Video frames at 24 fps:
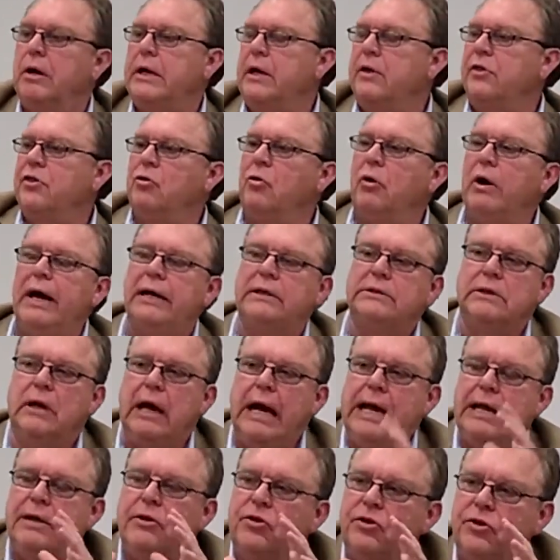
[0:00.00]
Okay, thorax.
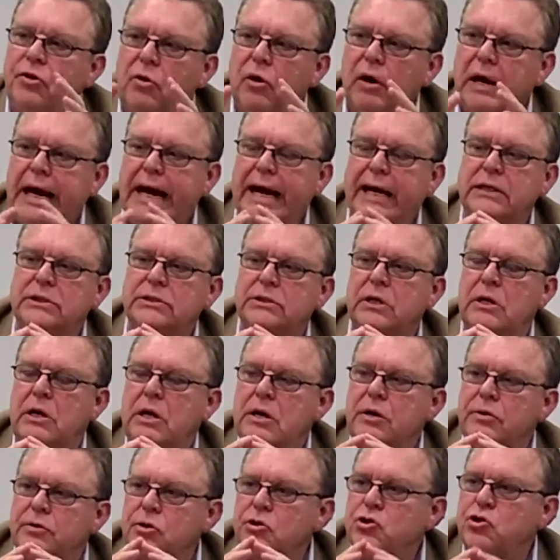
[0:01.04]
In thorax,
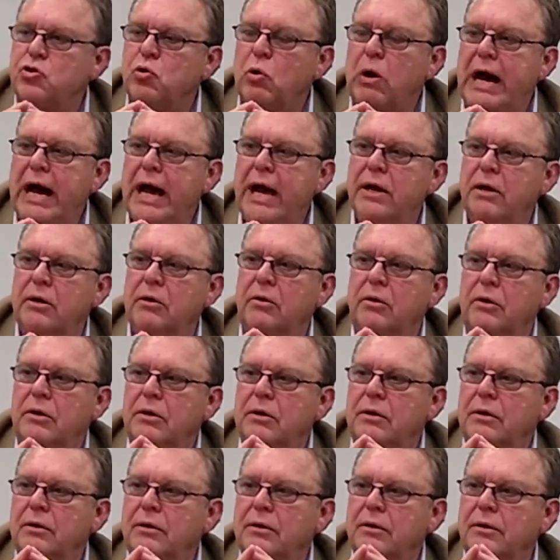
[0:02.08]
the triangle.
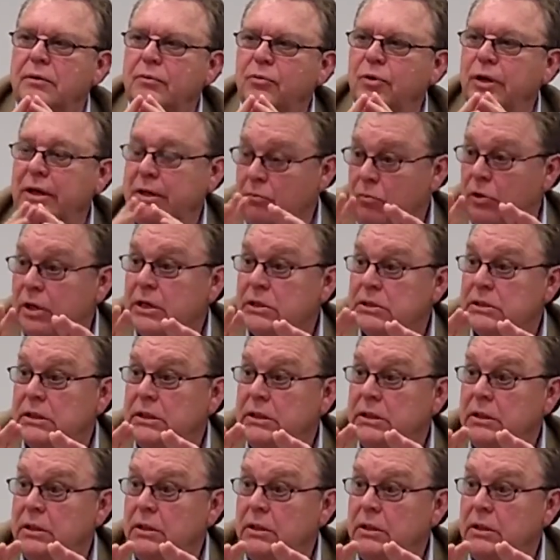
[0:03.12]
What is it?